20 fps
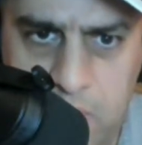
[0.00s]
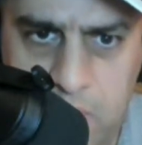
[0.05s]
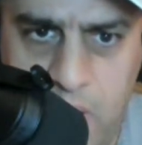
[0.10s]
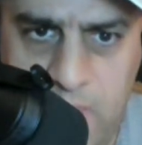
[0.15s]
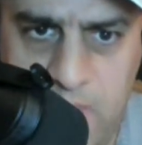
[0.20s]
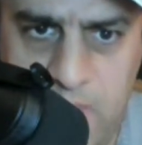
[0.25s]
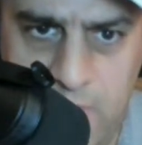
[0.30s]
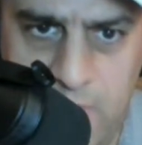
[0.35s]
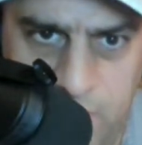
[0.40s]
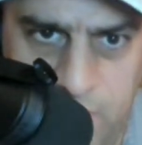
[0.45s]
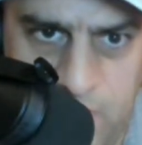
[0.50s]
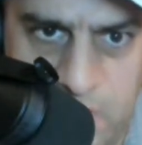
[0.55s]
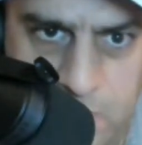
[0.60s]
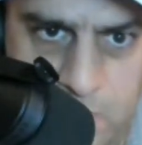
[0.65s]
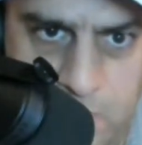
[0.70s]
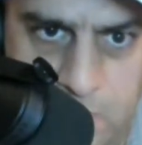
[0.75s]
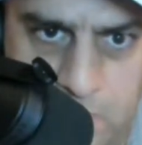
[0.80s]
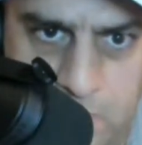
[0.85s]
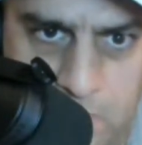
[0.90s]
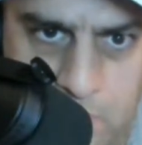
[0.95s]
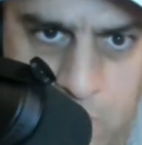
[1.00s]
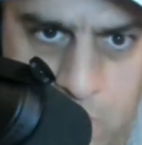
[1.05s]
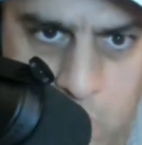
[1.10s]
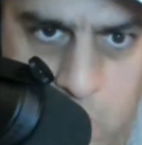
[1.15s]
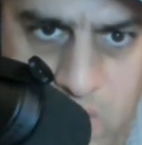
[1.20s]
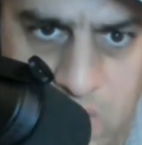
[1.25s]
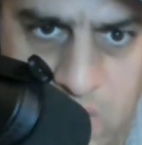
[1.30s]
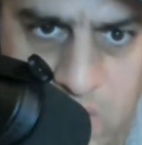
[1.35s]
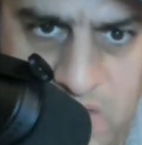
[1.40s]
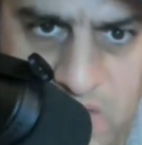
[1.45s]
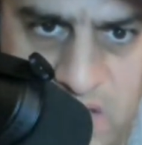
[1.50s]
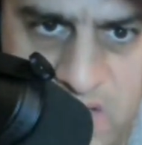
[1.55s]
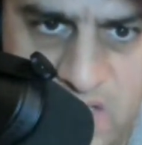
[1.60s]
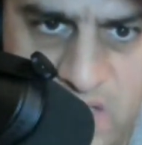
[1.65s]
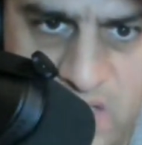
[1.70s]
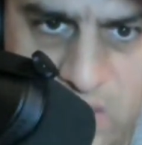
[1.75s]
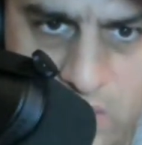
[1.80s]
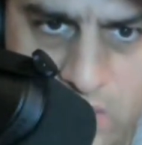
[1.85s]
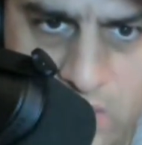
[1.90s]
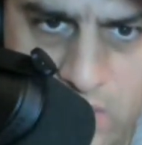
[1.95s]
probably the first real
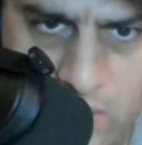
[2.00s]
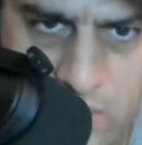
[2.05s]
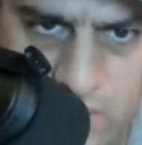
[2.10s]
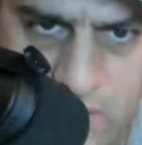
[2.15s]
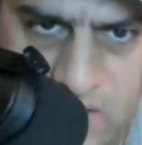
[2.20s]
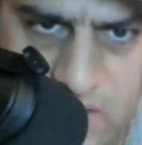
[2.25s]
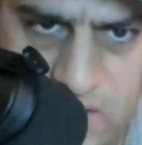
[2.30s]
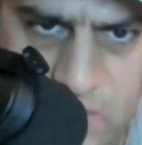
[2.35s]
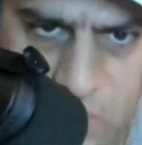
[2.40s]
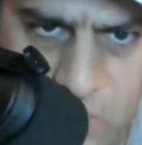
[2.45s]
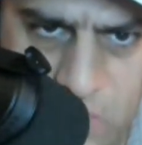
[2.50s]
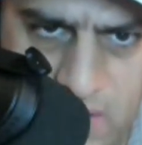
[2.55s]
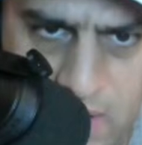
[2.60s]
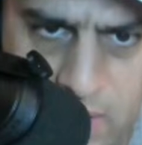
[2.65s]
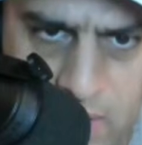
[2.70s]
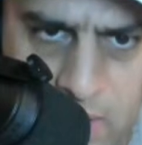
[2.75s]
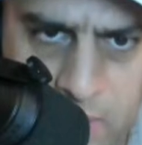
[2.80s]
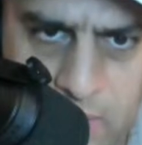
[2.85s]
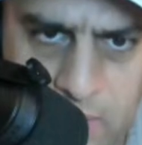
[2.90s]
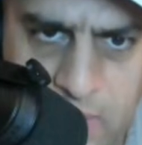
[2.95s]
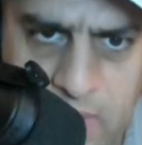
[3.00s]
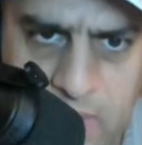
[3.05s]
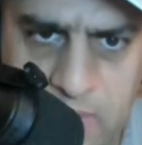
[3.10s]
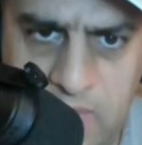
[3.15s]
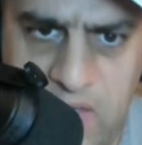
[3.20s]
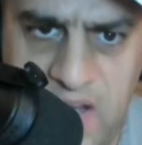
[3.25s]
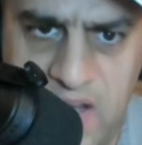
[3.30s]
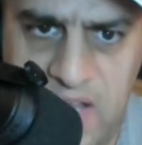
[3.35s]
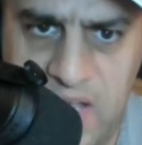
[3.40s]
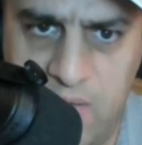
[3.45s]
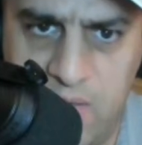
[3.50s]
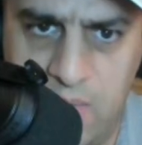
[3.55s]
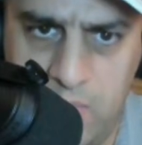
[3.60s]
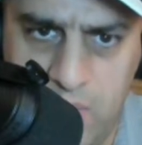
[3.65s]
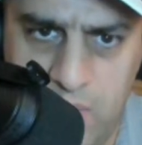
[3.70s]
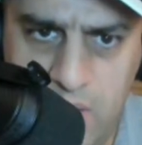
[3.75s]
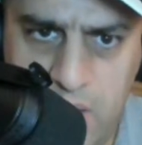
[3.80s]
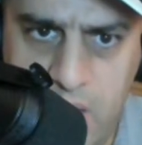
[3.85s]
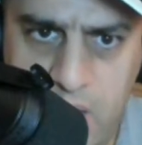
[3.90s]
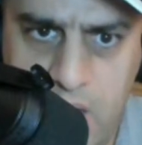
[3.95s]
test of his career, fighting a
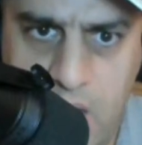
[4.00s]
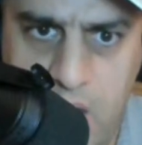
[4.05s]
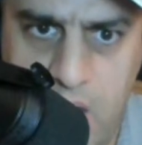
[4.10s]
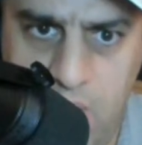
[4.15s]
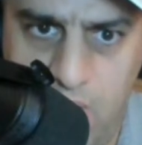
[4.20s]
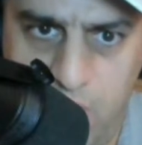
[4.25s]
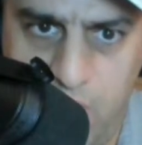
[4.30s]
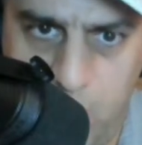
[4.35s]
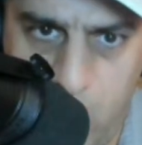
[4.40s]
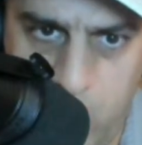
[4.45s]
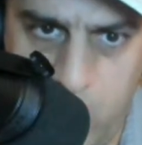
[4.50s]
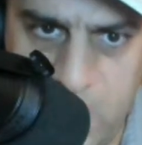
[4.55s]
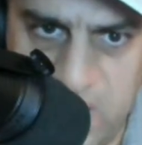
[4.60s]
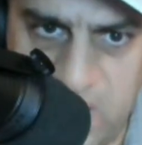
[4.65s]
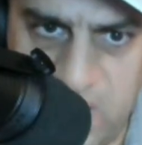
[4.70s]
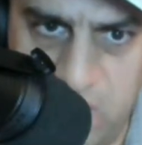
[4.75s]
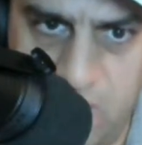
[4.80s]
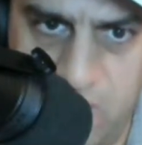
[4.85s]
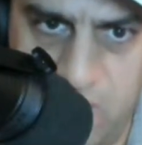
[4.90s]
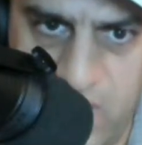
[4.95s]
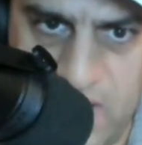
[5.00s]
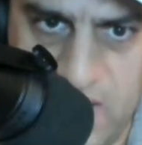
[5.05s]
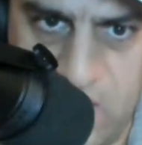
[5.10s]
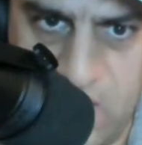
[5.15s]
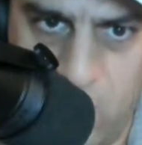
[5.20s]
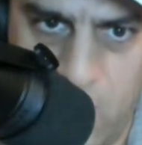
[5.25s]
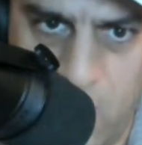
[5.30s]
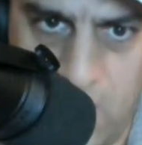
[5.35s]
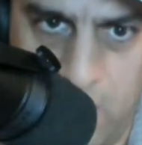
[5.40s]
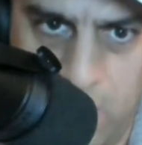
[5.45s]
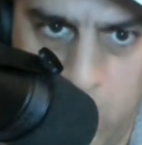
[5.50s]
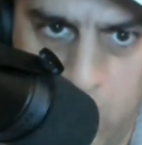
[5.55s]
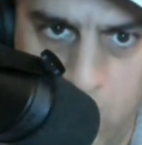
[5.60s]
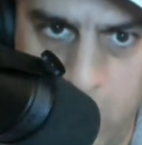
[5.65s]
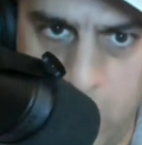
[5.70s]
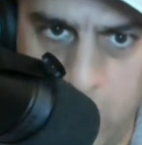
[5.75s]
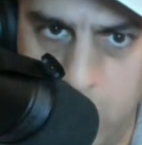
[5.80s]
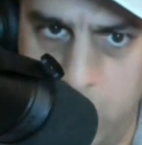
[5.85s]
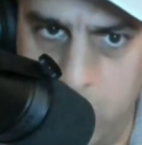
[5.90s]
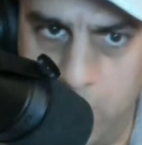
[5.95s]
grizzled vet and Juan
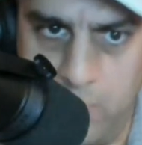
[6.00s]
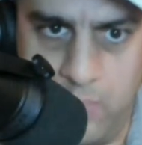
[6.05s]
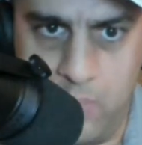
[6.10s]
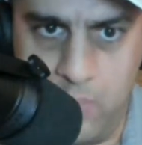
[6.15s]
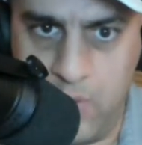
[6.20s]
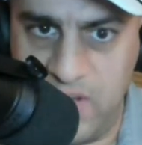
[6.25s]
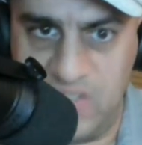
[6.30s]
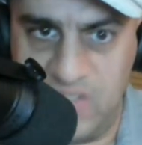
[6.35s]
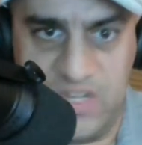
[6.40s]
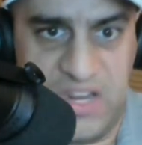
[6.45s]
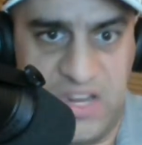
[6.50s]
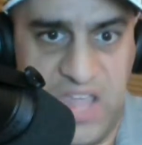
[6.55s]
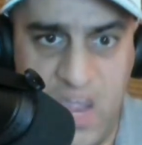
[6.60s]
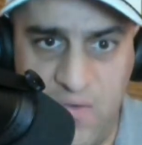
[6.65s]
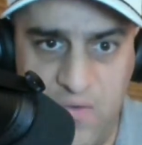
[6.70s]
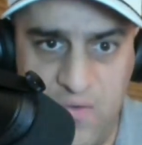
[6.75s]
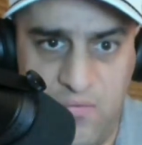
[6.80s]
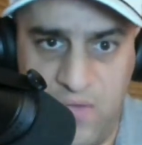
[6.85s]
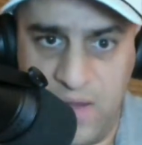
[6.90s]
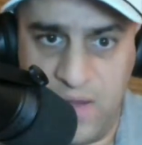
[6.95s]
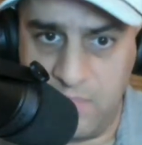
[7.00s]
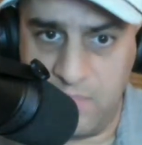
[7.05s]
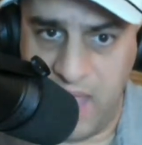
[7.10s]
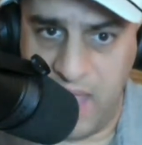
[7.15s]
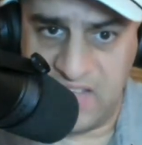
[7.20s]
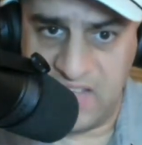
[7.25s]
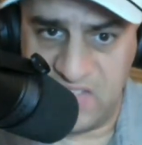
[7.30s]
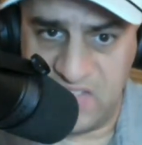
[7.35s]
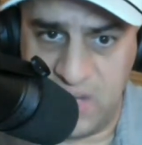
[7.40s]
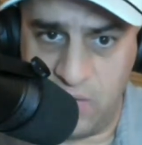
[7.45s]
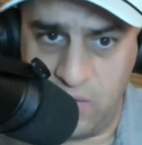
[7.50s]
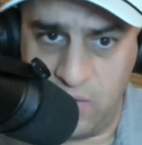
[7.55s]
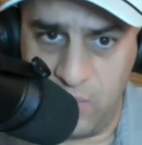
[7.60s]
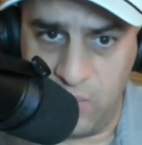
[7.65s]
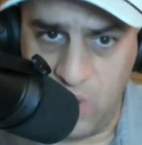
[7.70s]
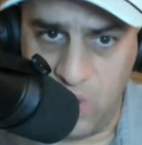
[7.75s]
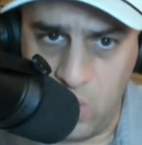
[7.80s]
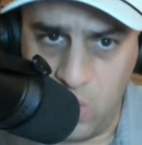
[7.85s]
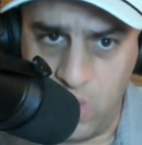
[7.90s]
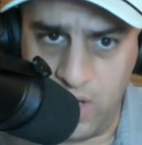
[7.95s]
Laporte who brings it in every fight, backs down
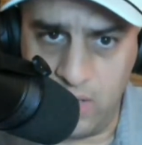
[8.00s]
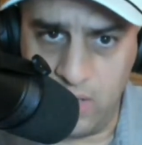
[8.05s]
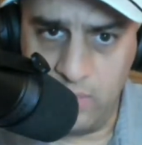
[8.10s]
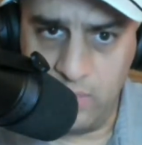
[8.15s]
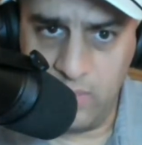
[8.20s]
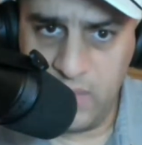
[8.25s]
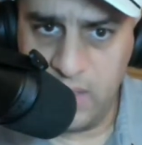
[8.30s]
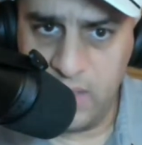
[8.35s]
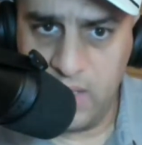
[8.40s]
from no one.